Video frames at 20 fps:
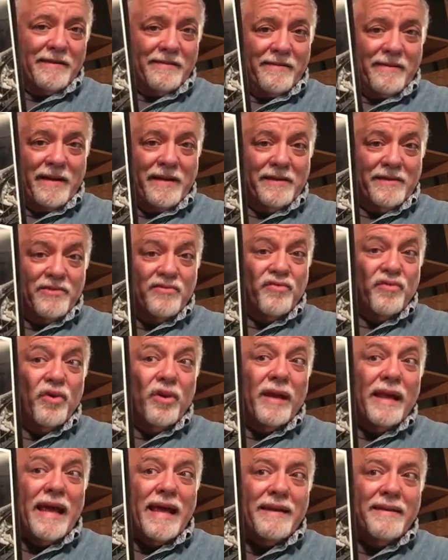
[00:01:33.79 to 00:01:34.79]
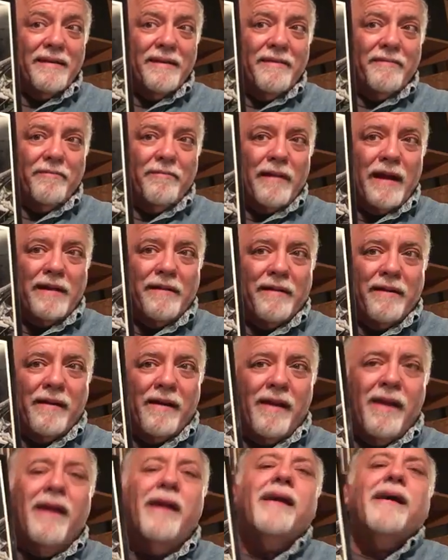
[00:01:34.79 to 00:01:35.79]
right, this Roulette record,
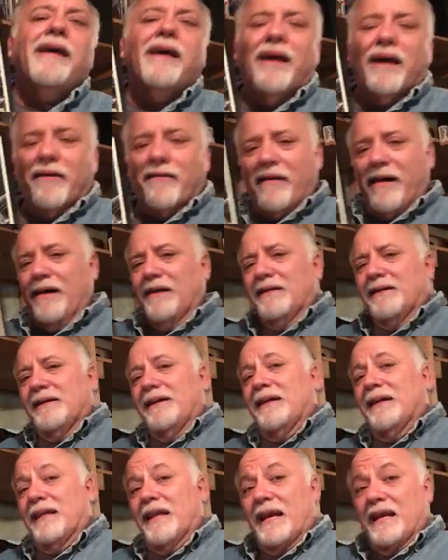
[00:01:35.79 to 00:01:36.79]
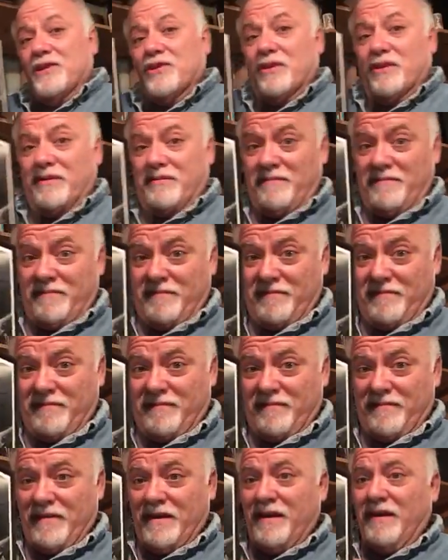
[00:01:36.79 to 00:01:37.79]
all right, collection,
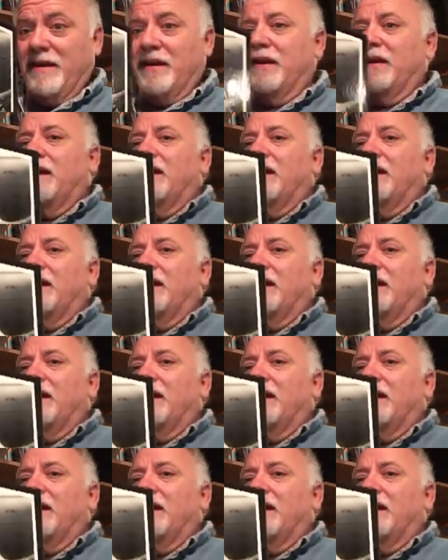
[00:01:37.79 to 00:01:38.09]
right?